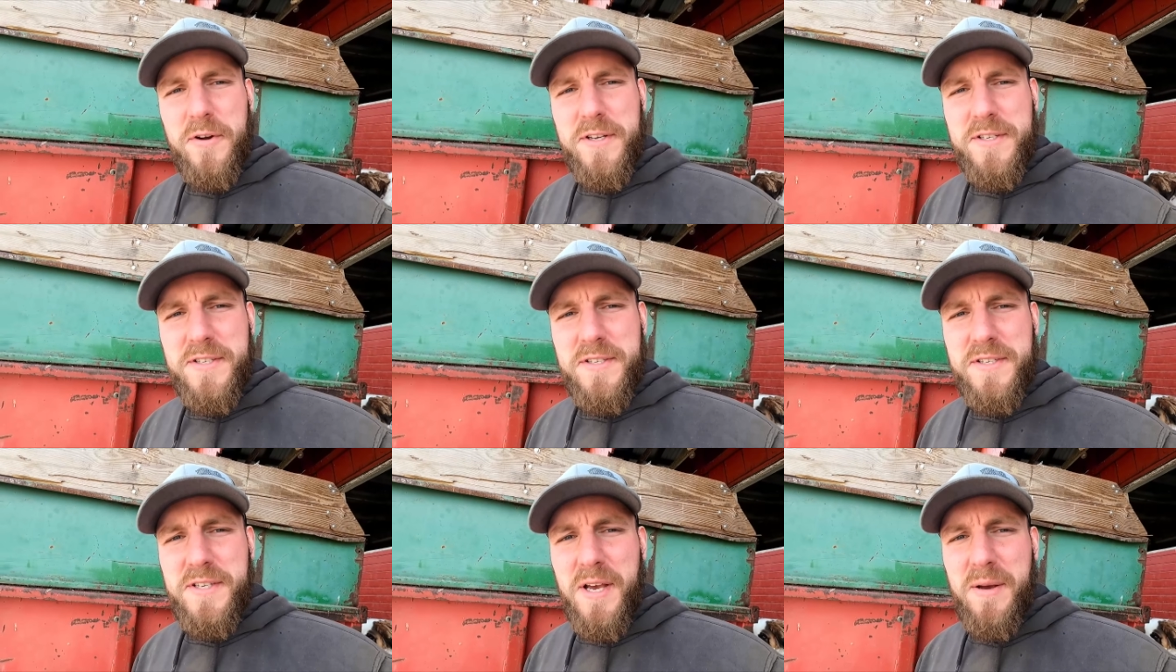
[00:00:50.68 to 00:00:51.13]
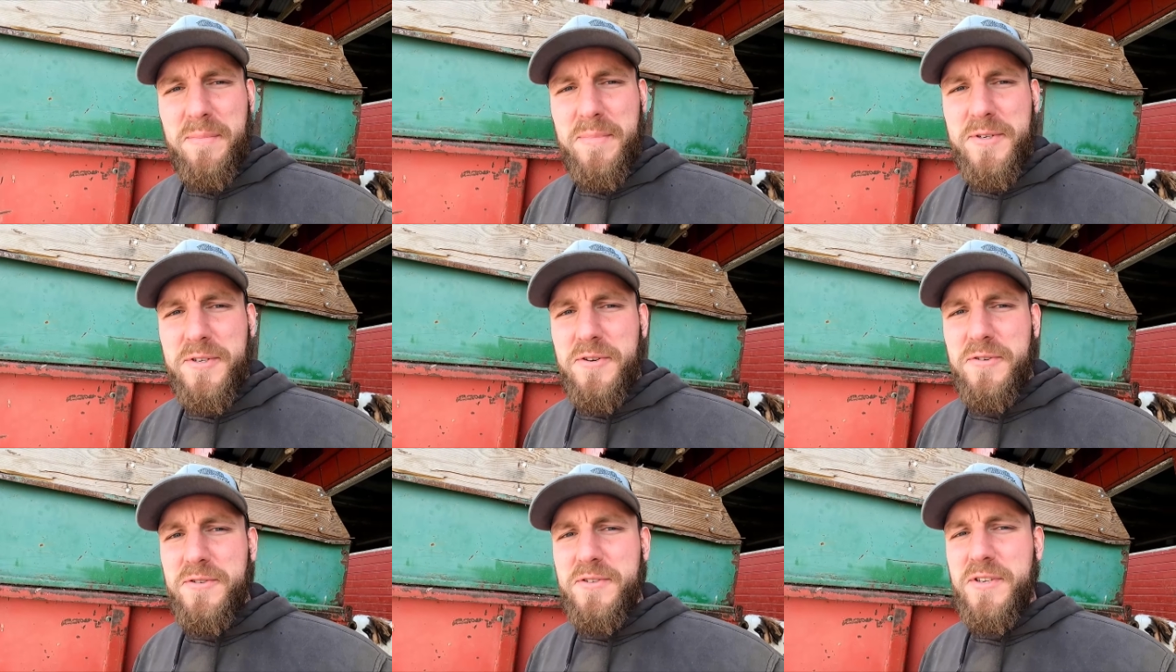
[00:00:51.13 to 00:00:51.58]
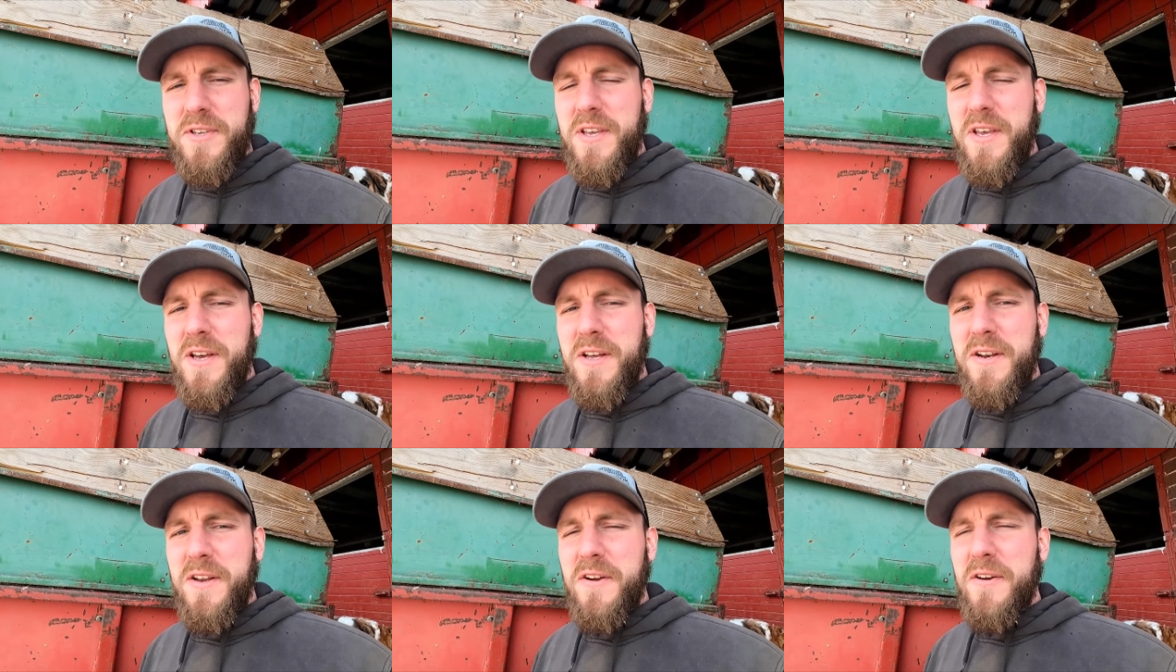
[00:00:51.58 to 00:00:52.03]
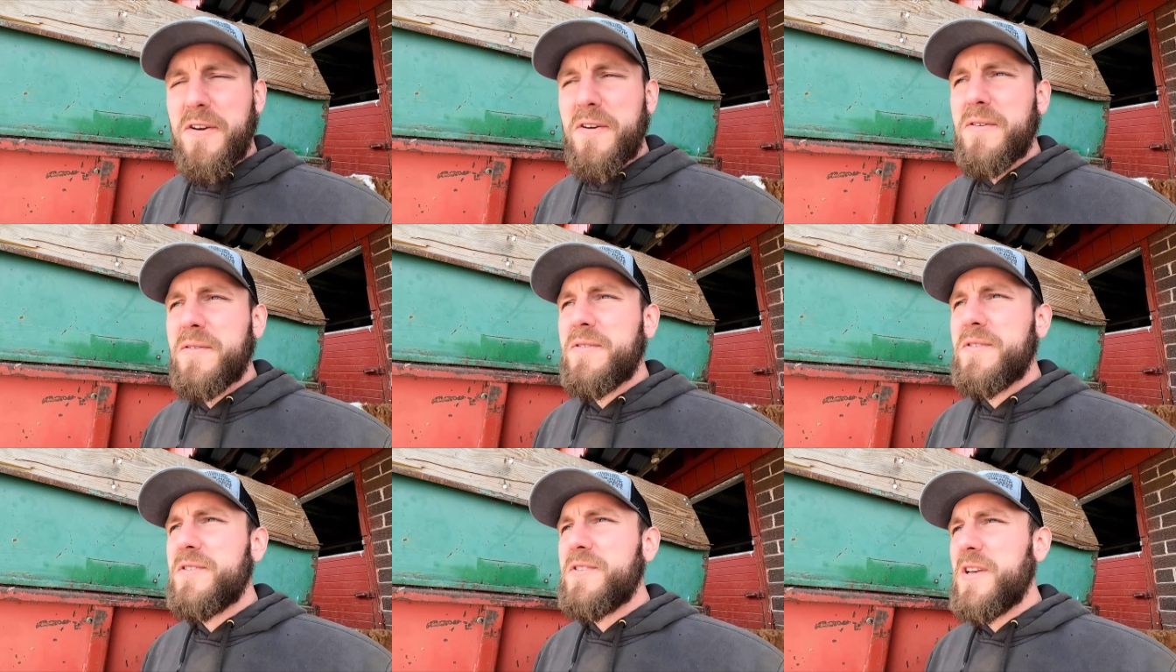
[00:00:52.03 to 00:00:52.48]
freezing temperatures again
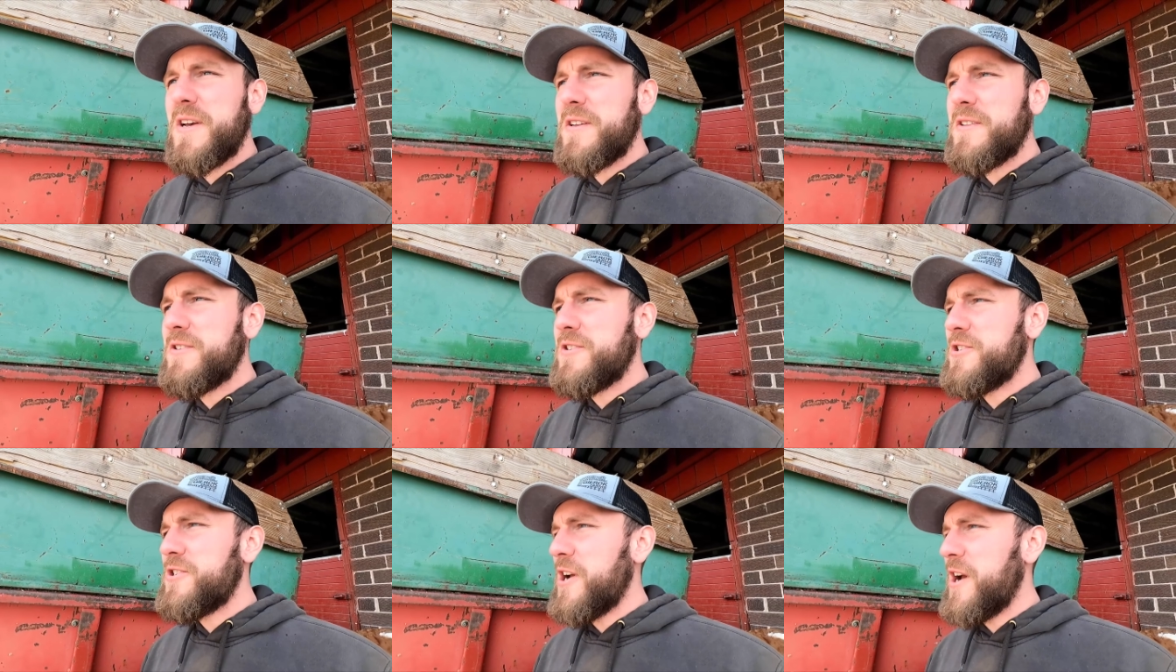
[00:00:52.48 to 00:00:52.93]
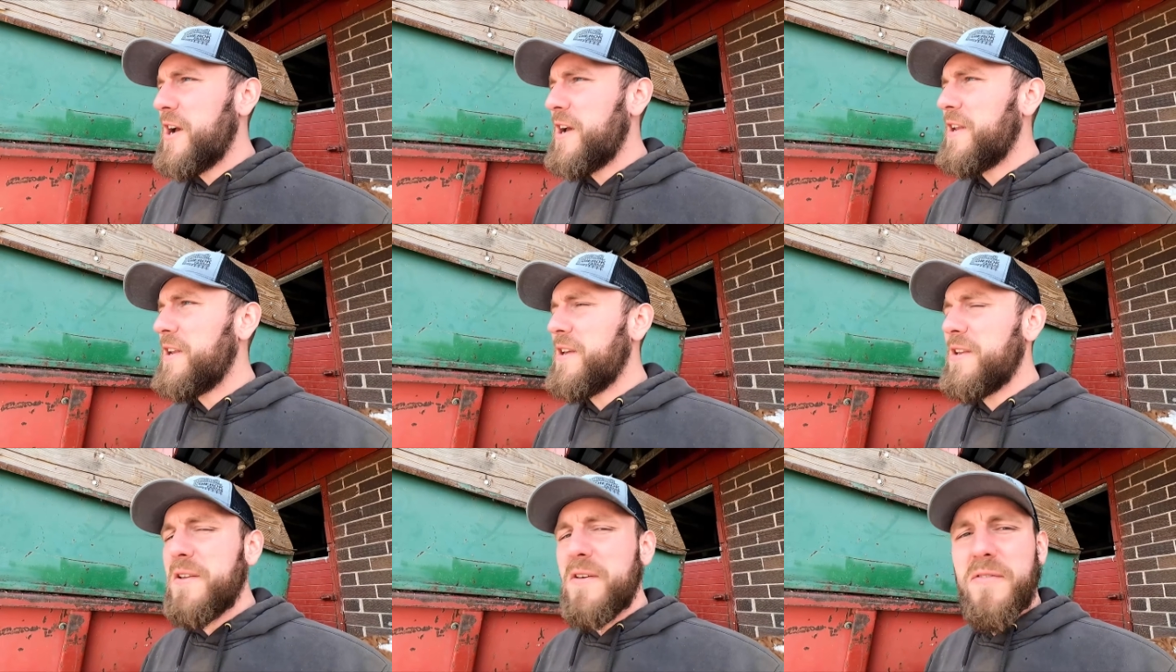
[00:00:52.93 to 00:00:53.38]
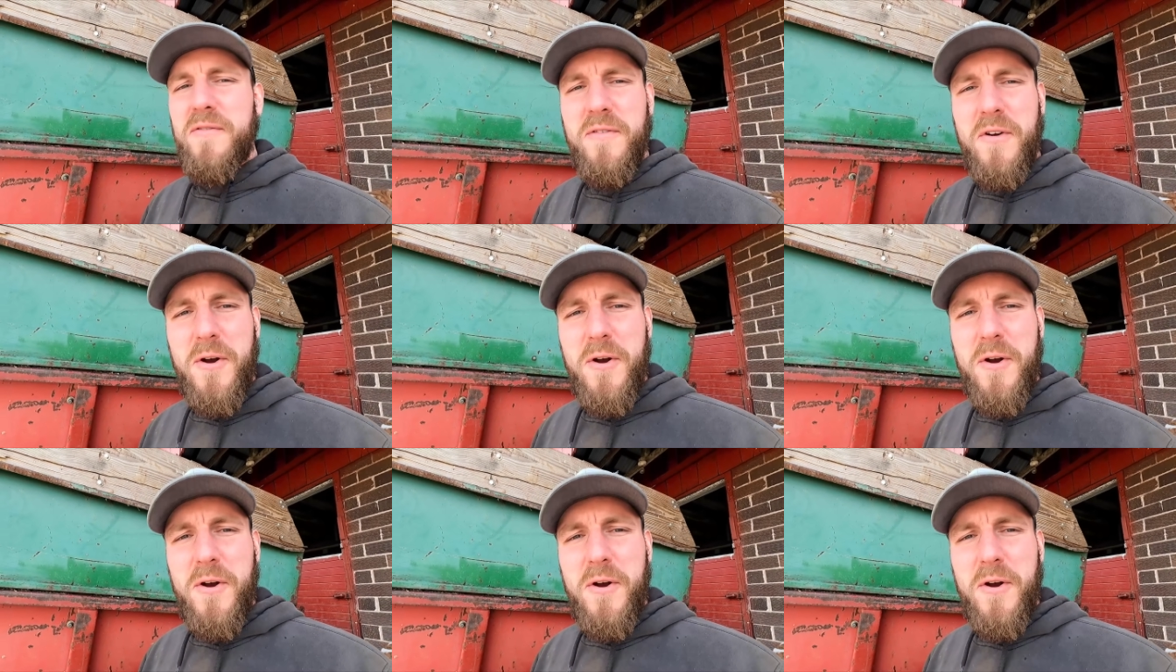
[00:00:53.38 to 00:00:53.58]
here. Sun's shining.